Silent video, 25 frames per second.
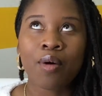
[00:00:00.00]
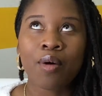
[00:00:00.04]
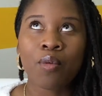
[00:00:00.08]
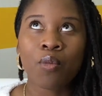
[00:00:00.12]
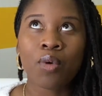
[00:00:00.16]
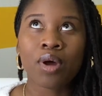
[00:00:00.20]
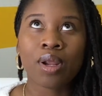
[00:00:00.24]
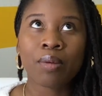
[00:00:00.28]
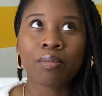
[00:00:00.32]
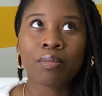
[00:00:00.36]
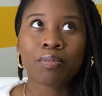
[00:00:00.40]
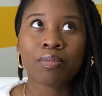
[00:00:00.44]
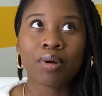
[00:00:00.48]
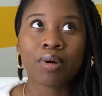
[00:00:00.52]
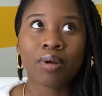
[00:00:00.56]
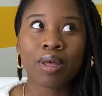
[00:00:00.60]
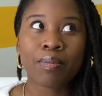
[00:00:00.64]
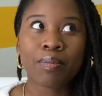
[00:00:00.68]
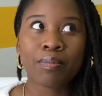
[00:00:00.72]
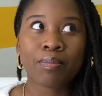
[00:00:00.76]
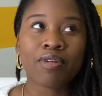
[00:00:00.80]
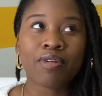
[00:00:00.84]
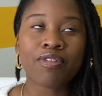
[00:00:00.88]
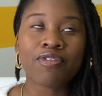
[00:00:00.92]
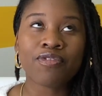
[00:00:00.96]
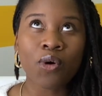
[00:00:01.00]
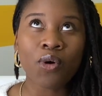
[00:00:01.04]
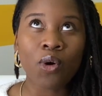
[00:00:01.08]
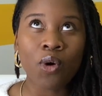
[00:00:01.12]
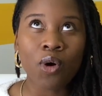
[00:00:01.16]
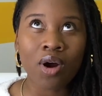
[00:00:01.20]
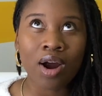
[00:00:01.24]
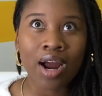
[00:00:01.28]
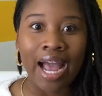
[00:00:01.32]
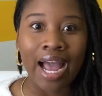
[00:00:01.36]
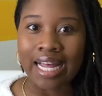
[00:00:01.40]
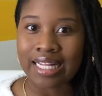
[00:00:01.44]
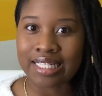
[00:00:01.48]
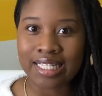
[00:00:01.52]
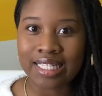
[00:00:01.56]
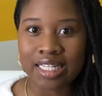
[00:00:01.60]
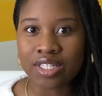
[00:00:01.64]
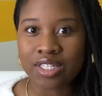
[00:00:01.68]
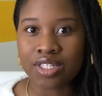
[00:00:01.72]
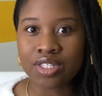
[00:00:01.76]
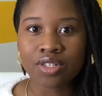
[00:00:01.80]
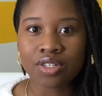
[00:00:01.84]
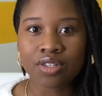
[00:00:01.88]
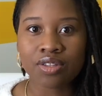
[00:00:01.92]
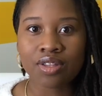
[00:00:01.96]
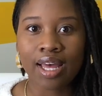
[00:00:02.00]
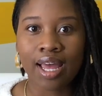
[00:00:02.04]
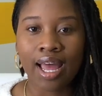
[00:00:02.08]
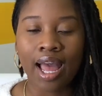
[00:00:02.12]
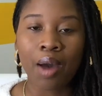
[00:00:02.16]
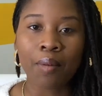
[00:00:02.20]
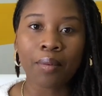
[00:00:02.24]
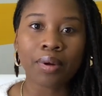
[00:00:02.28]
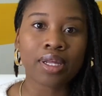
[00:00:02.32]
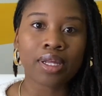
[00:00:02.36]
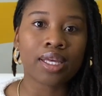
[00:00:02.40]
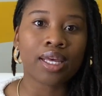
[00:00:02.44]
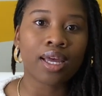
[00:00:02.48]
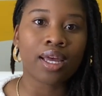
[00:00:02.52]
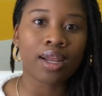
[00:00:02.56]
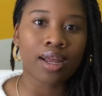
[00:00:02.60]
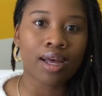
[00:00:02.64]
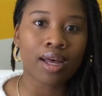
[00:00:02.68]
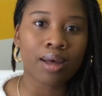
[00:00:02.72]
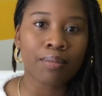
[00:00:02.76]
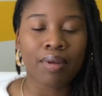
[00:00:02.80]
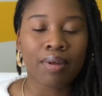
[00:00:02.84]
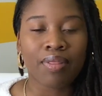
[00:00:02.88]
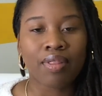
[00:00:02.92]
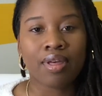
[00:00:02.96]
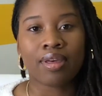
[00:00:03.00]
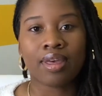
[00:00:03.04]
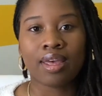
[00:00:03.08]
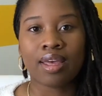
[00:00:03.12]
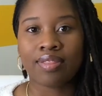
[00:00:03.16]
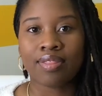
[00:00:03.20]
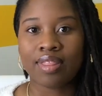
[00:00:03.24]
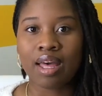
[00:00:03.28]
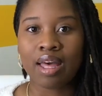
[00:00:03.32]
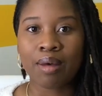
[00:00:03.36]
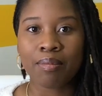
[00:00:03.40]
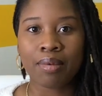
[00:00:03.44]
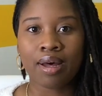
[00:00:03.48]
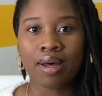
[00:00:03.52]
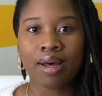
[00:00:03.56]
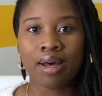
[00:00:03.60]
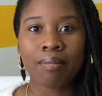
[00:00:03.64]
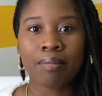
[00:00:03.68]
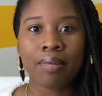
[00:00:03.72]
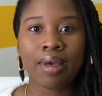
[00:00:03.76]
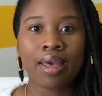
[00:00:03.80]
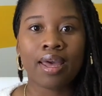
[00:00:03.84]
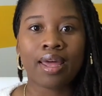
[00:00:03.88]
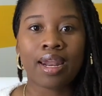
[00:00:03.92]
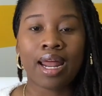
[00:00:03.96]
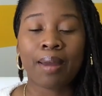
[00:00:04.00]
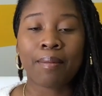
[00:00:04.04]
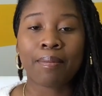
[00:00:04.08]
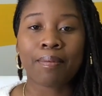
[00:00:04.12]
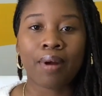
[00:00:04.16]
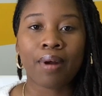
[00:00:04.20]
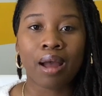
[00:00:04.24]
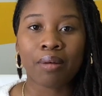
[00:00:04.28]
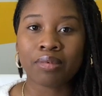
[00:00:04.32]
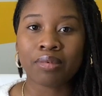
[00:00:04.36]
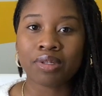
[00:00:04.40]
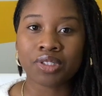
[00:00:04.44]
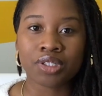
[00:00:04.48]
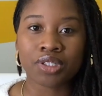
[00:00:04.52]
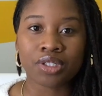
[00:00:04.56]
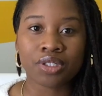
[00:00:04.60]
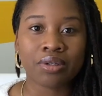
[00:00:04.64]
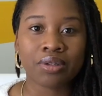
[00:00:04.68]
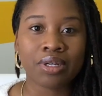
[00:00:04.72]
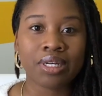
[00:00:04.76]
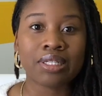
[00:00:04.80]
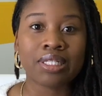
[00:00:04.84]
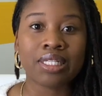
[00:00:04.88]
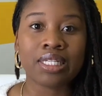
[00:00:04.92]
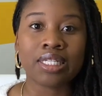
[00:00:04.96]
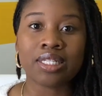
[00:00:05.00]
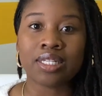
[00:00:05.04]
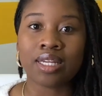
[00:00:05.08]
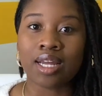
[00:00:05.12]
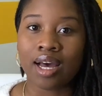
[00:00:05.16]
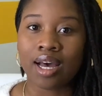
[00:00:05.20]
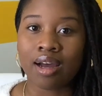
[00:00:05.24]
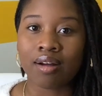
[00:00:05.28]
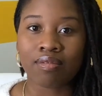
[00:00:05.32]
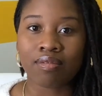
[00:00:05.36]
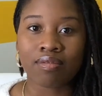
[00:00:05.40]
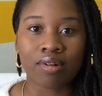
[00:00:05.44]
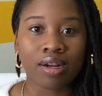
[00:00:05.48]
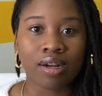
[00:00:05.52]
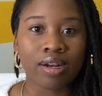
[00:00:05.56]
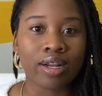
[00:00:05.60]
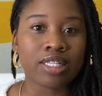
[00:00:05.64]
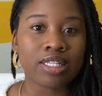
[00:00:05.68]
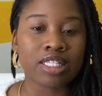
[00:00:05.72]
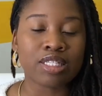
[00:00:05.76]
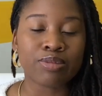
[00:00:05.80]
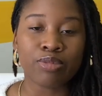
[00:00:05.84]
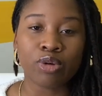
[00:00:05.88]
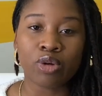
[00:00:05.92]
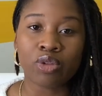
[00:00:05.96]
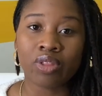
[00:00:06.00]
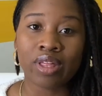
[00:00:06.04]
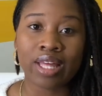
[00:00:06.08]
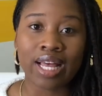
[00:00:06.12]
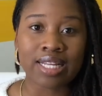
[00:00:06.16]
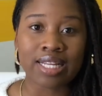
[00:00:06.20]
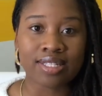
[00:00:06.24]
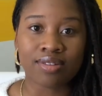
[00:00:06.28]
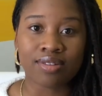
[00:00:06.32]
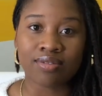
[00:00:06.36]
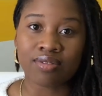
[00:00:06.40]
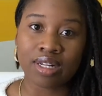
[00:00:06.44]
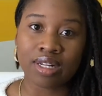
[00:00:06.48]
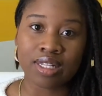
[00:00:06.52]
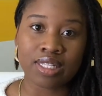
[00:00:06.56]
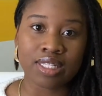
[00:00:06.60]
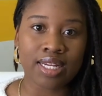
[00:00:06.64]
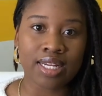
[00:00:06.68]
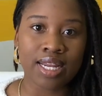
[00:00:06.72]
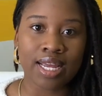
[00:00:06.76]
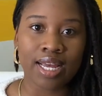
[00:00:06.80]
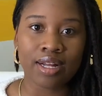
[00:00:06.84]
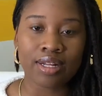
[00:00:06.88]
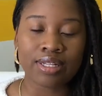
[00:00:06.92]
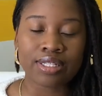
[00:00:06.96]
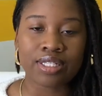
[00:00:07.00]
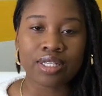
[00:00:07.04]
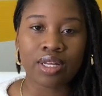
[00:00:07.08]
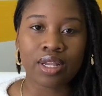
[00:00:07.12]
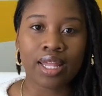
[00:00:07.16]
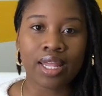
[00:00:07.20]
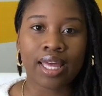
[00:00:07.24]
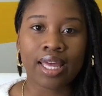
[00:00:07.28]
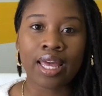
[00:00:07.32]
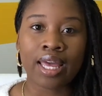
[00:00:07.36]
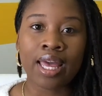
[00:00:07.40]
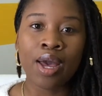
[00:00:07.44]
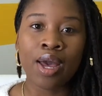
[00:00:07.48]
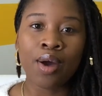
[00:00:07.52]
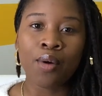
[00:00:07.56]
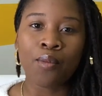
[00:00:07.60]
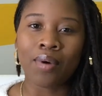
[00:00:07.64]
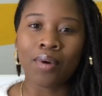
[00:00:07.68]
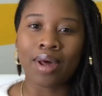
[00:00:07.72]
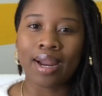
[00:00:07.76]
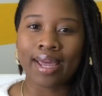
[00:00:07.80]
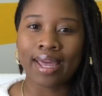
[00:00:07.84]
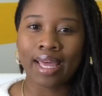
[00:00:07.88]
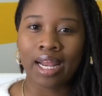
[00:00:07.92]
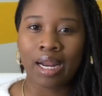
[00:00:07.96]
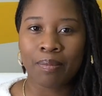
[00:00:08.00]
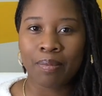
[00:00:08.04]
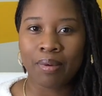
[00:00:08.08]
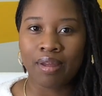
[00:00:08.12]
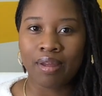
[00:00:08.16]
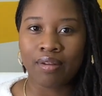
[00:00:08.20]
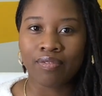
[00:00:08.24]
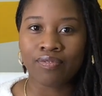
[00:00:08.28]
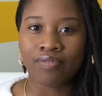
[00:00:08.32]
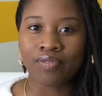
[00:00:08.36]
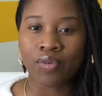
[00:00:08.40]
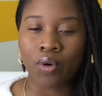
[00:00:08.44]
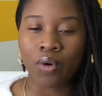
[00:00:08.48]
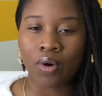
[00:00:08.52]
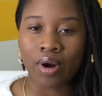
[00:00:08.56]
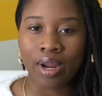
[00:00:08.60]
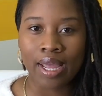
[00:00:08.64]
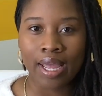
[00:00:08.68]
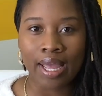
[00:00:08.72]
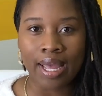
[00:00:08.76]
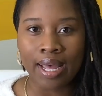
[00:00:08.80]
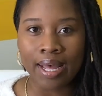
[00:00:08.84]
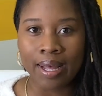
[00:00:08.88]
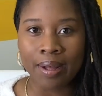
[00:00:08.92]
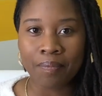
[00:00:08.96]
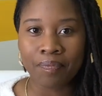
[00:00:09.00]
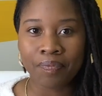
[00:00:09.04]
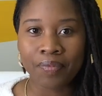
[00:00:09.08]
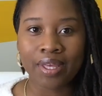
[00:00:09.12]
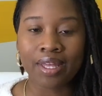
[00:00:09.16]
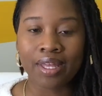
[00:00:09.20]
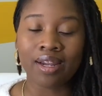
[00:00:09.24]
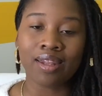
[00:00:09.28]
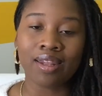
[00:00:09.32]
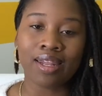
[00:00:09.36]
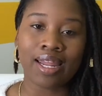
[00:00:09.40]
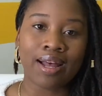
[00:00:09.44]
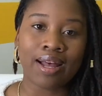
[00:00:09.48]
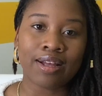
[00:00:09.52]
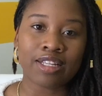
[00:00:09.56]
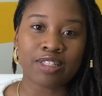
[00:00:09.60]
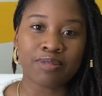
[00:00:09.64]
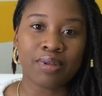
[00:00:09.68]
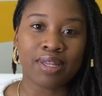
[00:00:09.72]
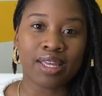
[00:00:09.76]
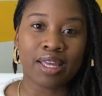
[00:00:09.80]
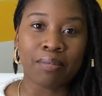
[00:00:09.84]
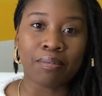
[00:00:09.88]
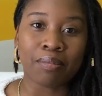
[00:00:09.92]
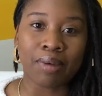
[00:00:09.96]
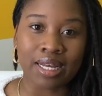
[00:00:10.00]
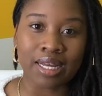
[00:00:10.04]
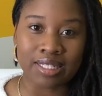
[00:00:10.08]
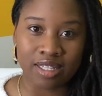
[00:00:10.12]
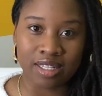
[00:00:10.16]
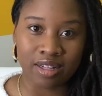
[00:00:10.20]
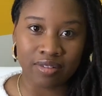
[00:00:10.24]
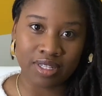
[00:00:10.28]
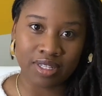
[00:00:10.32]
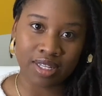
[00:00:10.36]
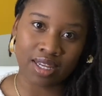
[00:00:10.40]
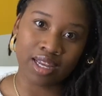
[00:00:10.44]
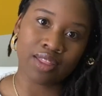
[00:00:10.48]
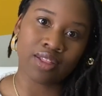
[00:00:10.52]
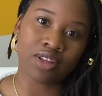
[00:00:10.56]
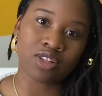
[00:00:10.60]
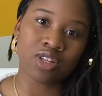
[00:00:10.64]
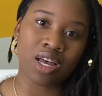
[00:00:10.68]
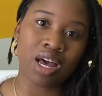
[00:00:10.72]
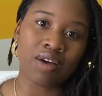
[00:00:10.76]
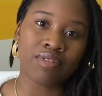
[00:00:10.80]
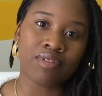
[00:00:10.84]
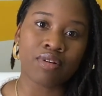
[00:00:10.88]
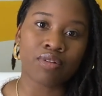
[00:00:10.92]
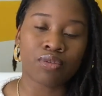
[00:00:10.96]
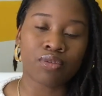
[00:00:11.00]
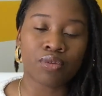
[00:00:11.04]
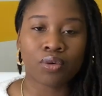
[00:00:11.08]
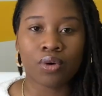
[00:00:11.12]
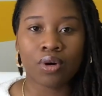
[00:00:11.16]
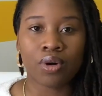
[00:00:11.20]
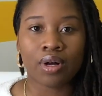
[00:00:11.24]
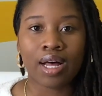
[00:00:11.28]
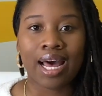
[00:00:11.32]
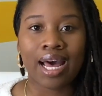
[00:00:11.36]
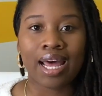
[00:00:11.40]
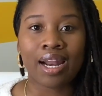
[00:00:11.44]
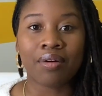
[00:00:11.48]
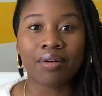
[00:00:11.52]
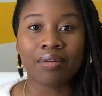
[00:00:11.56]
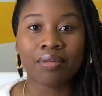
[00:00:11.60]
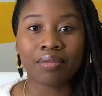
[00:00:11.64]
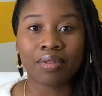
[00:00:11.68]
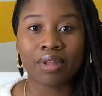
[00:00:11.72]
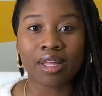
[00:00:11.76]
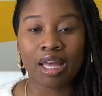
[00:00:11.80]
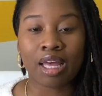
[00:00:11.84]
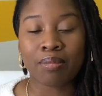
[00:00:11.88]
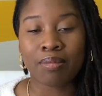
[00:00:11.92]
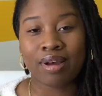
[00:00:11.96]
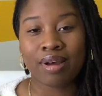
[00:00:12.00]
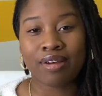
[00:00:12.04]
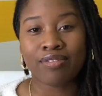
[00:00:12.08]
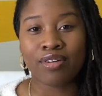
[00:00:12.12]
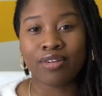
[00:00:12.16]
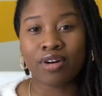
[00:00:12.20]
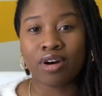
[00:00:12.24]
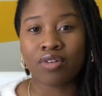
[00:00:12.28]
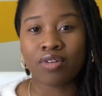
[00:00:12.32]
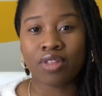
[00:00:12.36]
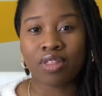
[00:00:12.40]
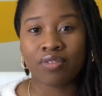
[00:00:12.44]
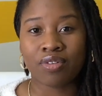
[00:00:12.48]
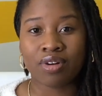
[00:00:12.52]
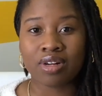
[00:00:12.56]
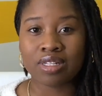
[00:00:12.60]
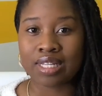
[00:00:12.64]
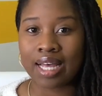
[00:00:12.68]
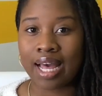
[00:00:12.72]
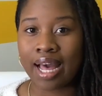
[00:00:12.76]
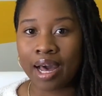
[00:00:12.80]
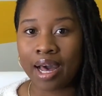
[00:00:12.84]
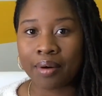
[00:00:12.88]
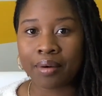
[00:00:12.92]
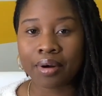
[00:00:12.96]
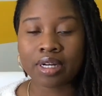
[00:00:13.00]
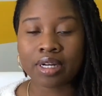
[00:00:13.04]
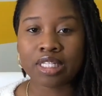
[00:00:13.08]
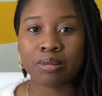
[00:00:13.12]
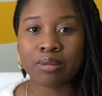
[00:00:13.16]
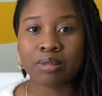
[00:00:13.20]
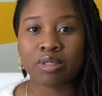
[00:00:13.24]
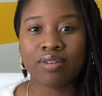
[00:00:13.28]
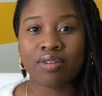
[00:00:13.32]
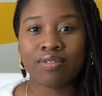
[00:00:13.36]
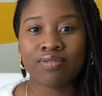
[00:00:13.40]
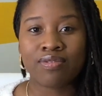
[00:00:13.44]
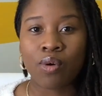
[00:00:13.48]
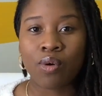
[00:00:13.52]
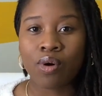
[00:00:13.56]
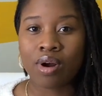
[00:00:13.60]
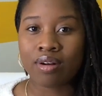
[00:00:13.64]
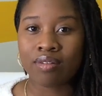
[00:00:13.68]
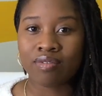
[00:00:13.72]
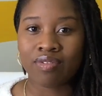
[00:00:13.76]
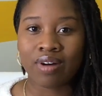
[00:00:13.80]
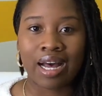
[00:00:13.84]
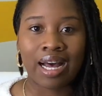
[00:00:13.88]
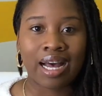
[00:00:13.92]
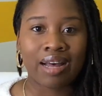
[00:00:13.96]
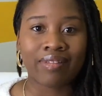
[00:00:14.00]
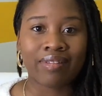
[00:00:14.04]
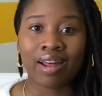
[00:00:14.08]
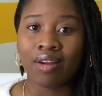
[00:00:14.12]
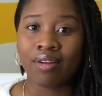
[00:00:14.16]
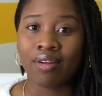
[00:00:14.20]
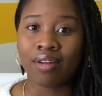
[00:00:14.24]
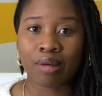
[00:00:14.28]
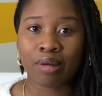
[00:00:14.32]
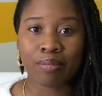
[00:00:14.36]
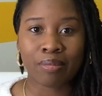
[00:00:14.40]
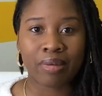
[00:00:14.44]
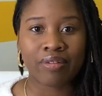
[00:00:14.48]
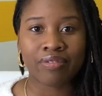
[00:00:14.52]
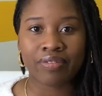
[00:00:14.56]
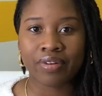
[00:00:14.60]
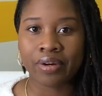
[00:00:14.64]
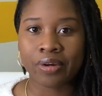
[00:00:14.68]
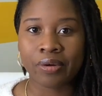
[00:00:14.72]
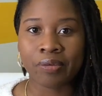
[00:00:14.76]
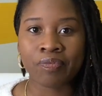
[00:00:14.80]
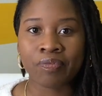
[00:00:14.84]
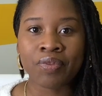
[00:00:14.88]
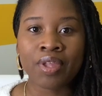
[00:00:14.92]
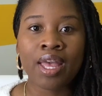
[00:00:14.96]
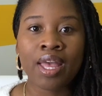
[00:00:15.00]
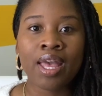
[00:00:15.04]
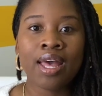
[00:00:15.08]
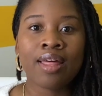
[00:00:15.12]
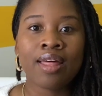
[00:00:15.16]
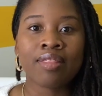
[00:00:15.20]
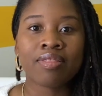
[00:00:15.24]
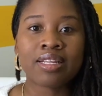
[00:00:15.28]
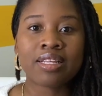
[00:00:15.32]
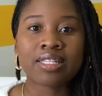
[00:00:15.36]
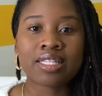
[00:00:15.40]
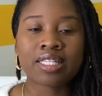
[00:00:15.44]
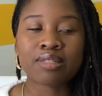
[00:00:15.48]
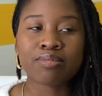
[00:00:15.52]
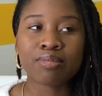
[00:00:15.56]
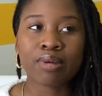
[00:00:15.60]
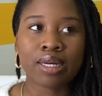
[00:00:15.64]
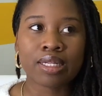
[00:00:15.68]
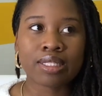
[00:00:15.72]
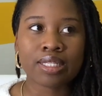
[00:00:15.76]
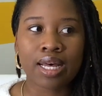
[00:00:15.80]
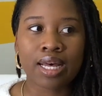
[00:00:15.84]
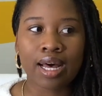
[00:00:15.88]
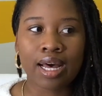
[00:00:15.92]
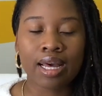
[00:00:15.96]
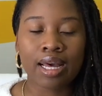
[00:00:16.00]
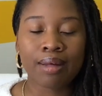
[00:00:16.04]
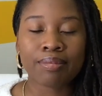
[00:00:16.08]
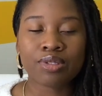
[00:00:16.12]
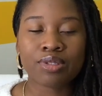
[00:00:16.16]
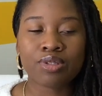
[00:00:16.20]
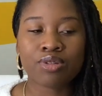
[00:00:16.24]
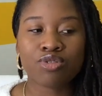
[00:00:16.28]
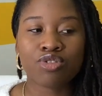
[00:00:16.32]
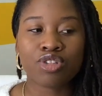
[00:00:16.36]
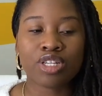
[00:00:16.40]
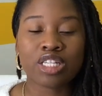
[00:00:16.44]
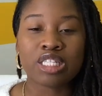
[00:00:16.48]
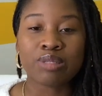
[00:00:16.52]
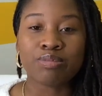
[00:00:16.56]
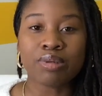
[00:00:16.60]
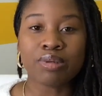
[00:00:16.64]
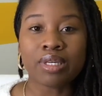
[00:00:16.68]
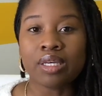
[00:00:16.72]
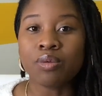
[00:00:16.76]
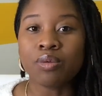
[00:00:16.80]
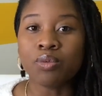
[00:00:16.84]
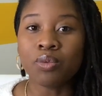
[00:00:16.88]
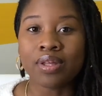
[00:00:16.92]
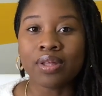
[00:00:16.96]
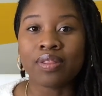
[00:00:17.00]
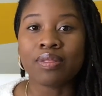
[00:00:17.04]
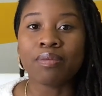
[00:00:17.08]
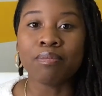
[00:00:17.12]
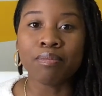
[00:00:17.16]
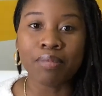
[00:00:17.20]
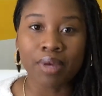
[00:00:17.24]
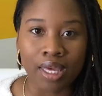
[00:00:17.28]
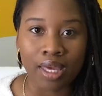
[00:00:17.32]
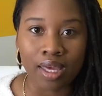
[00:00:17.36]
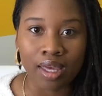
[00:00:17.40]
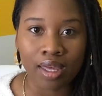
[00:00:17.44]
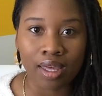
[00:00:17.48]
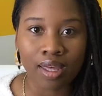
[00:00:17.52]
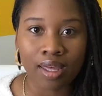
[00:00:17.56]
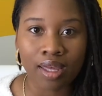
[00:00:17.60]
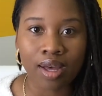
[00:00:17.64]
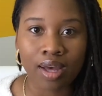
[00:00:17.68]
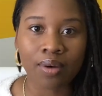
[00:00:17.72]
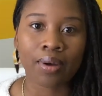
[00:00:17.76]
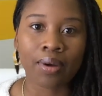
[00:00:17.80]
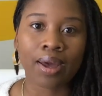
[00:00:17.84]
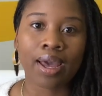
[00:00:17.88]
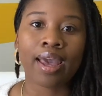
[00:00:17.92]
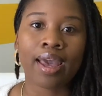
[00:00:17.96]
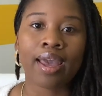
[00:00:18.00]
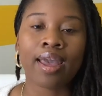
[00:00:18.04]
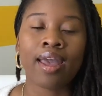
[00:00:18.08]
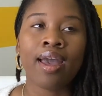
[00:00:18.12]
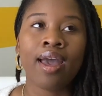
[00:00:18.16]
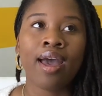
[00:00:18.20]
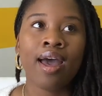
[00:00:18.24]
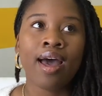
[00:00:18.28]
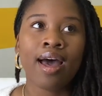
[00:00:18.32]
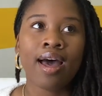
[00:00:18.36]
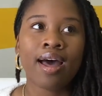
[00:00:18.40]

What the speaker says: Before I didn't do that. I would get up and then get them up, and I promise you it did not run as smoothly as it runs now. So like when I get up at 4 a.m., it allows me to get myself together. So I have a rule. I don't look at my phone for the first hour. So between 4 and 5, I don't look at my phone. This is my time to just be with me, okay?